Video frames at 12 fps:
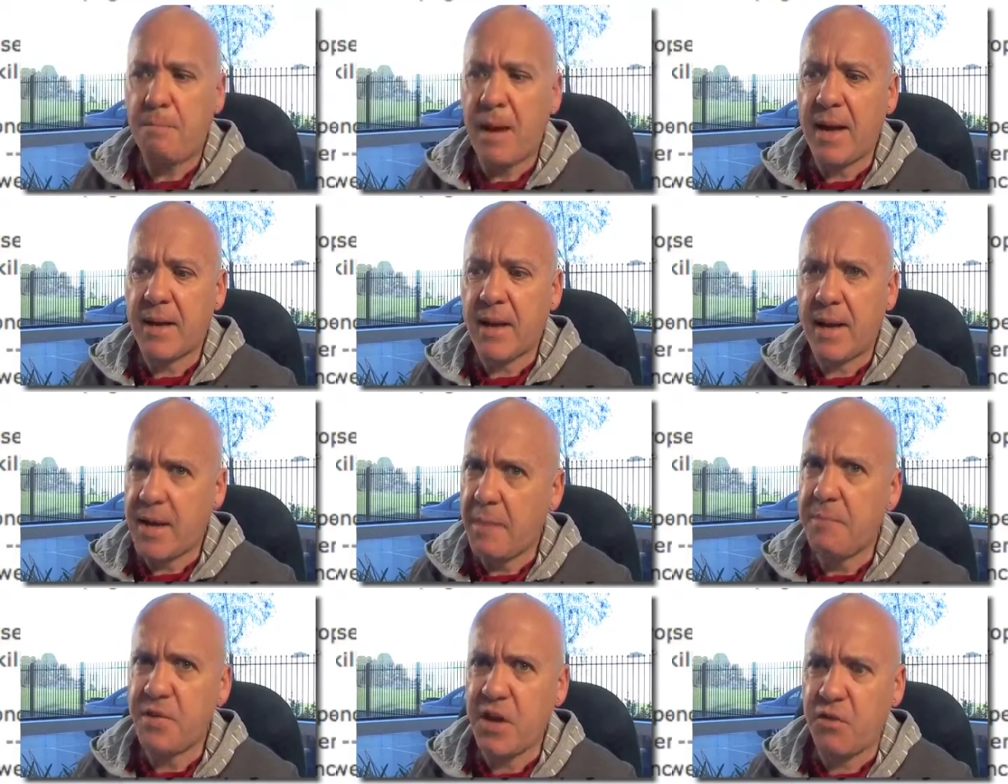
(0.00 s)
but a
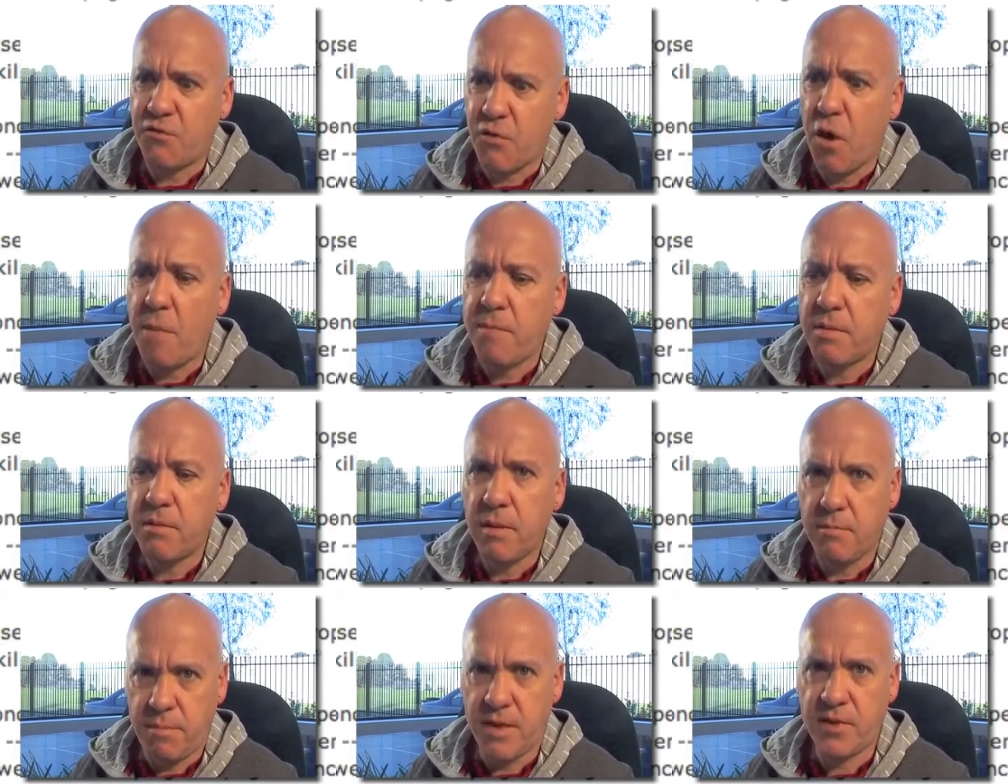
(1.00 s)
10% drop
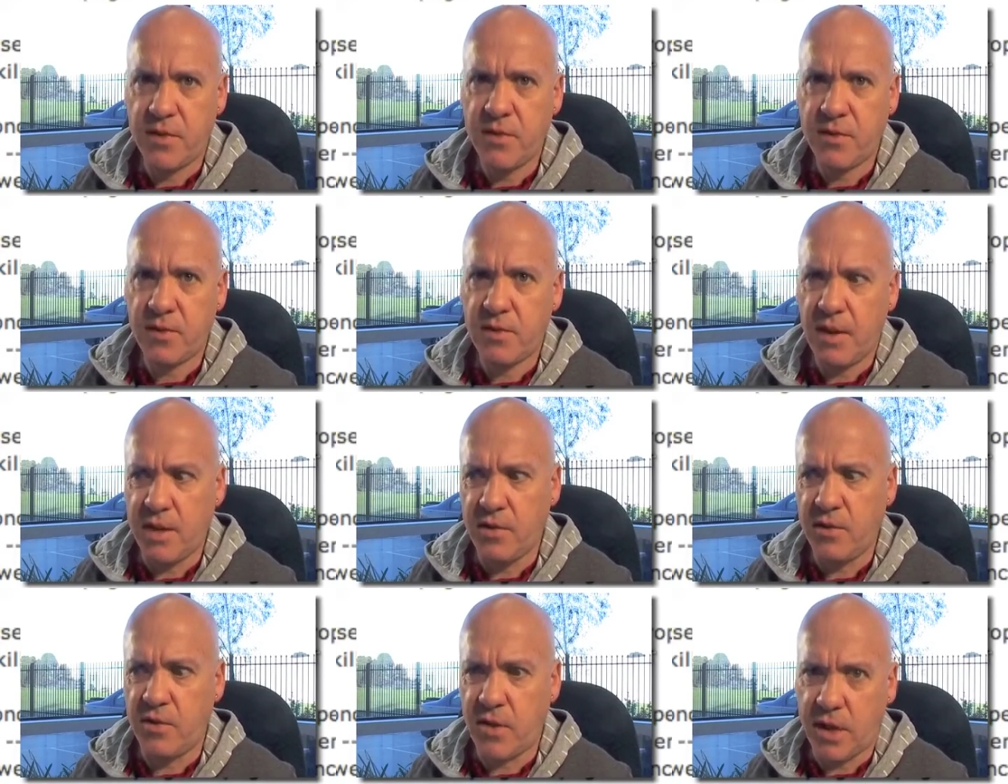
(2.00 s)
in business
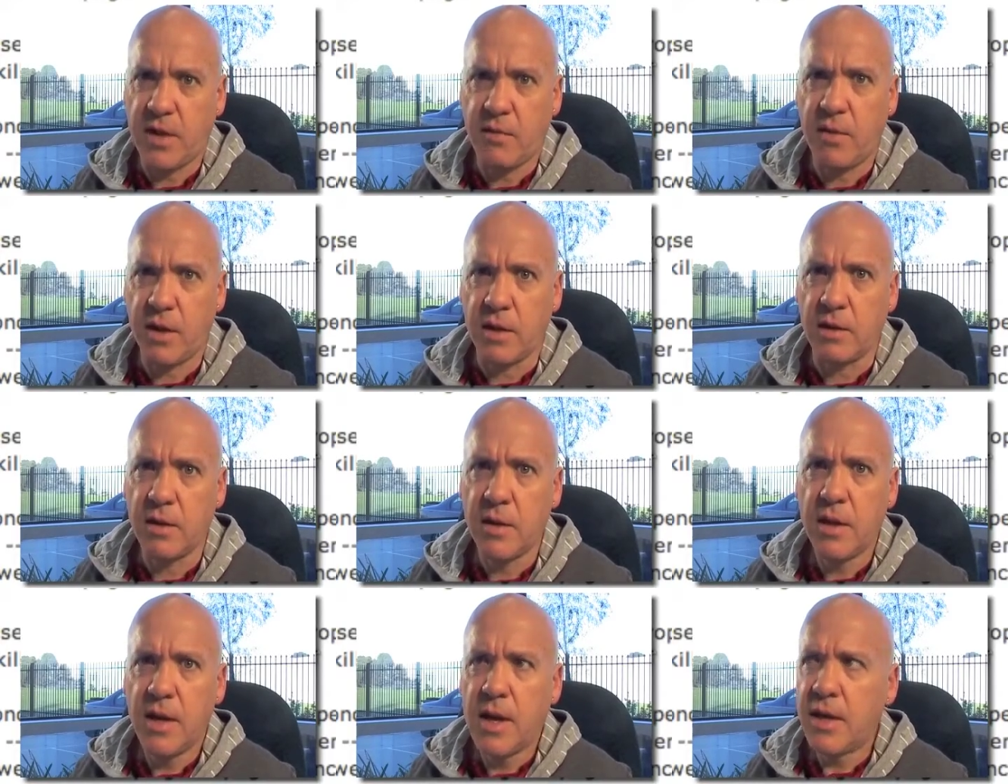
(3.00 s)
is significant.
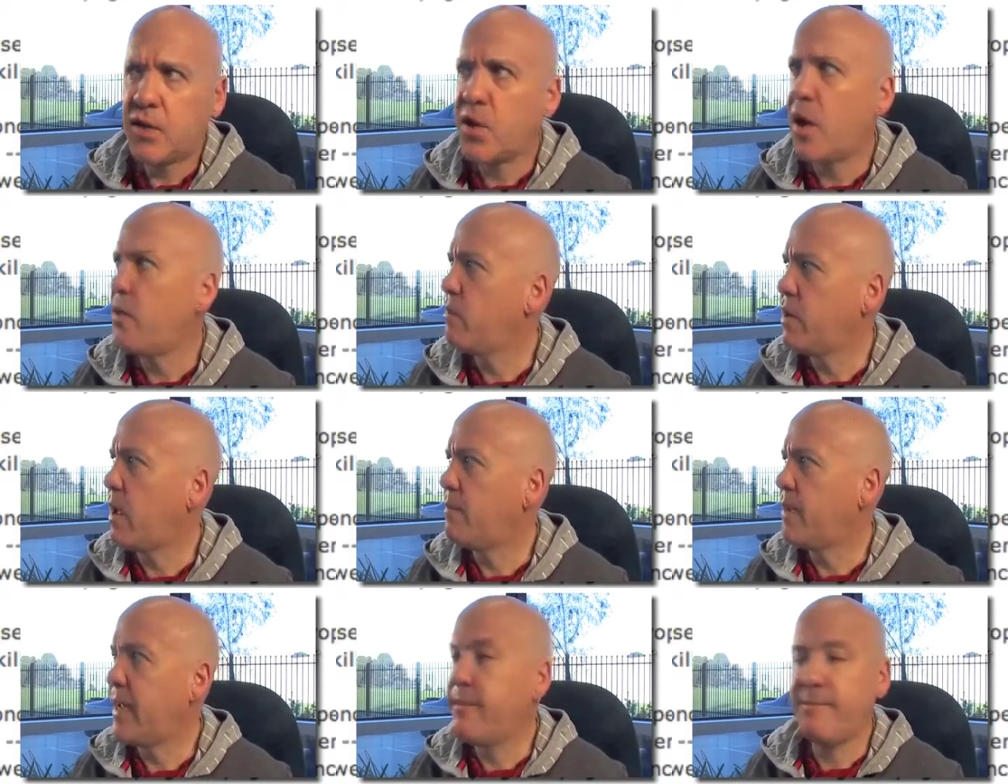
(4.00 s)
So, I
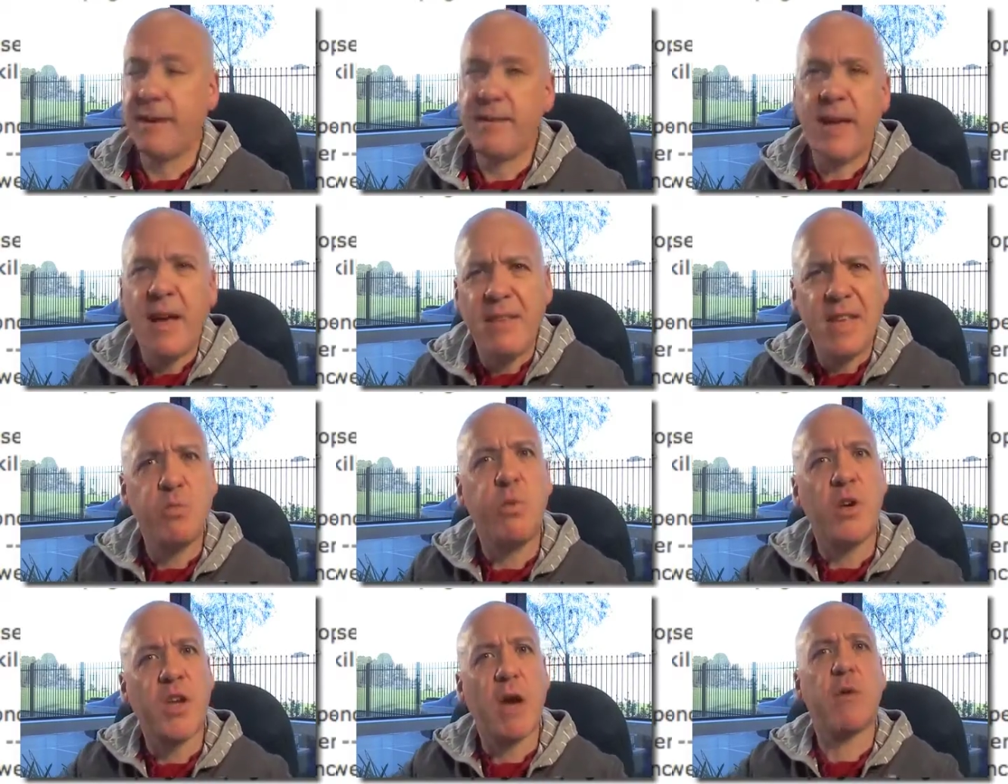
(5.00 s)
mean, and, and this
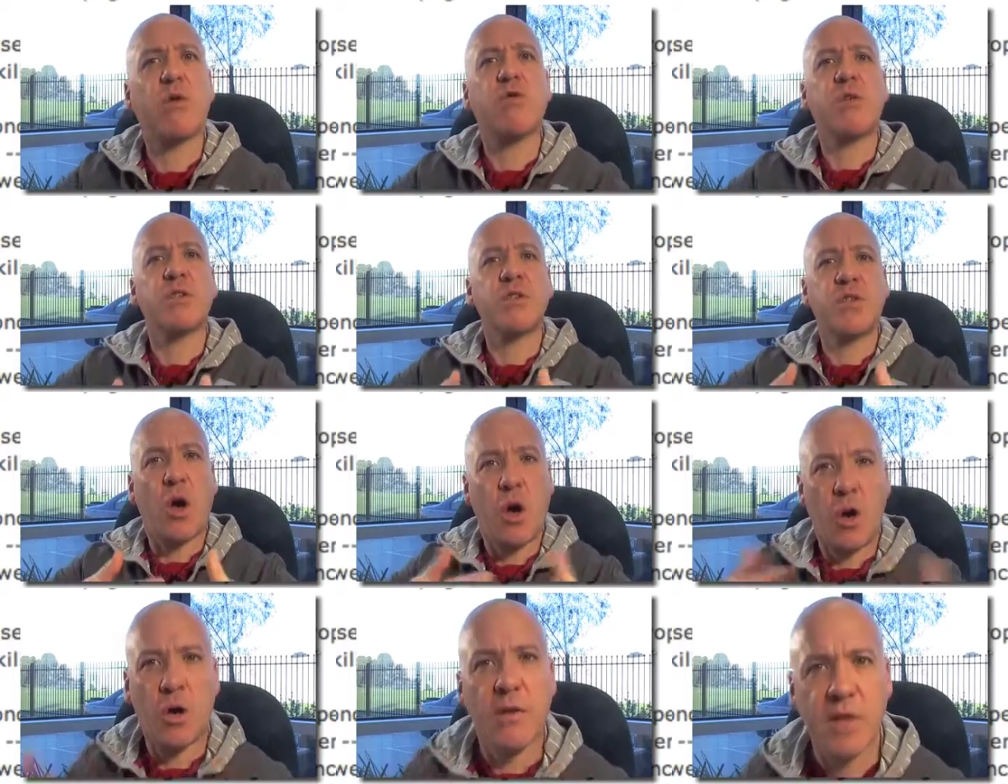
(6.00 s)
would go across the
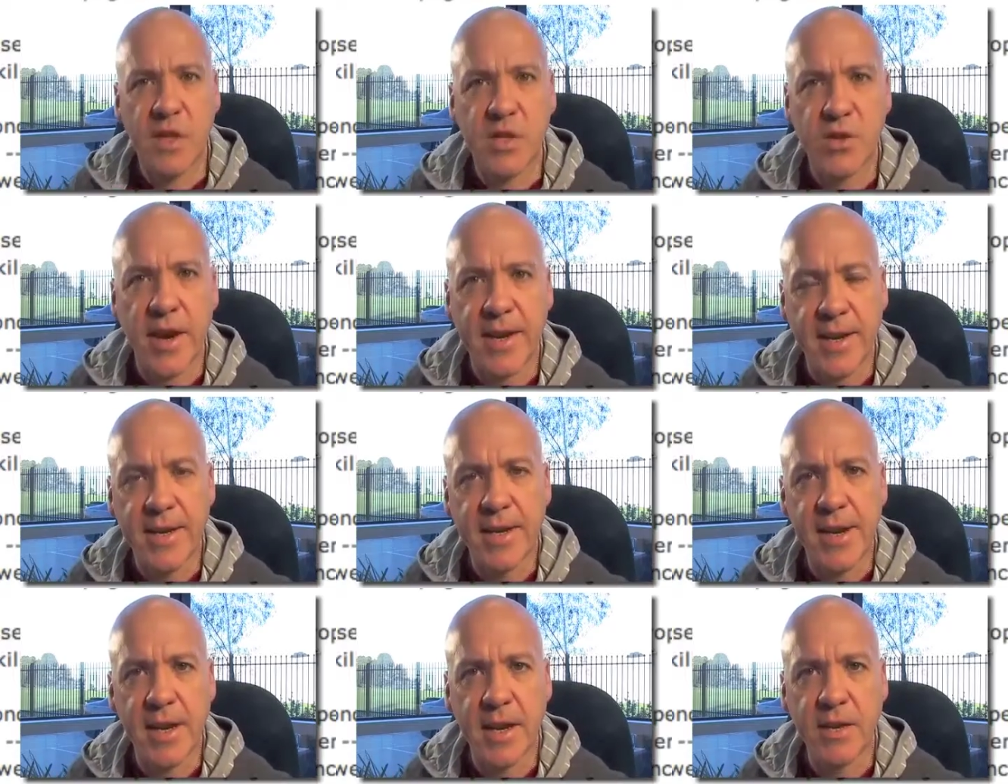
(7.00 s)
whole of the Australian
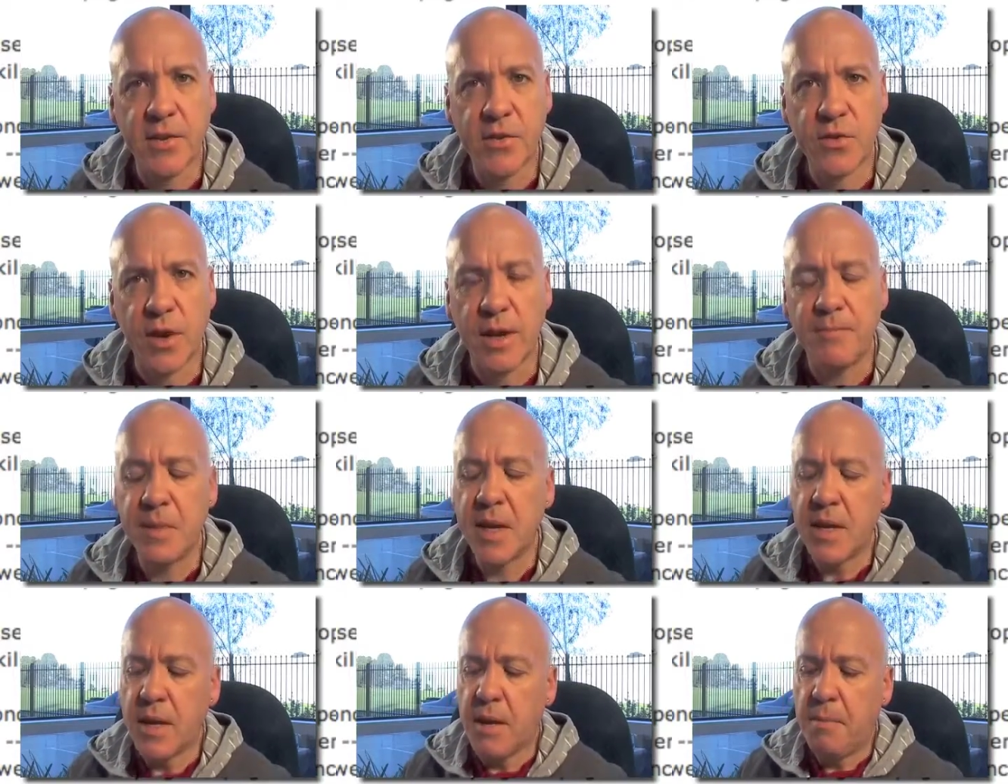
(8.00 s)
internet industry
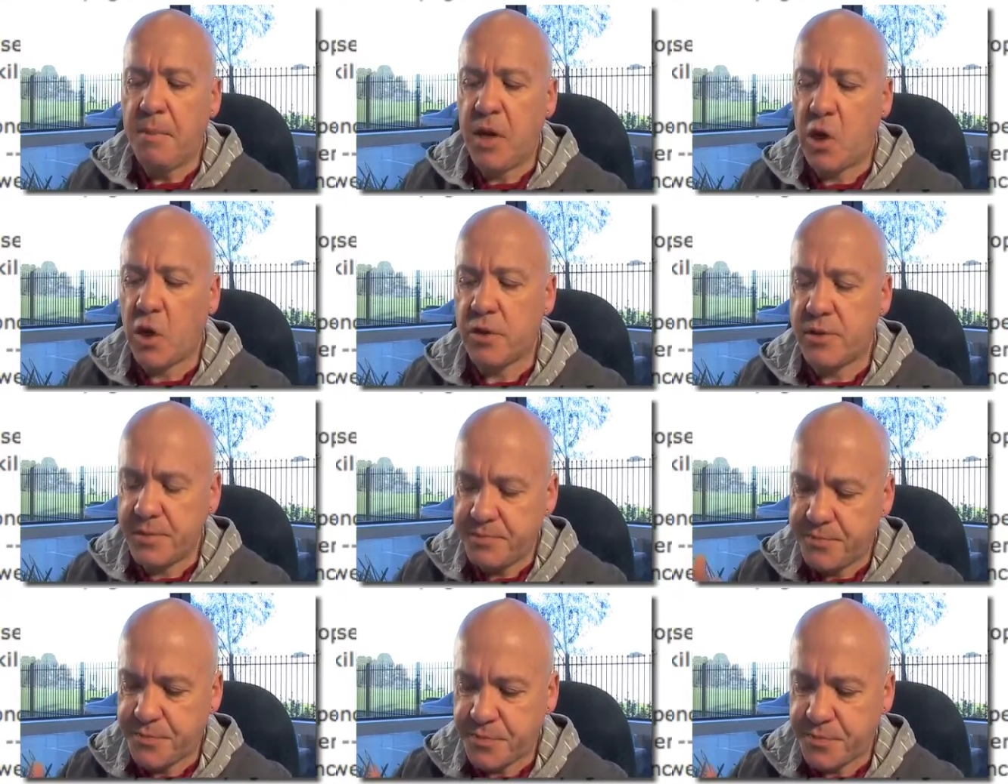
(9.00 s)
because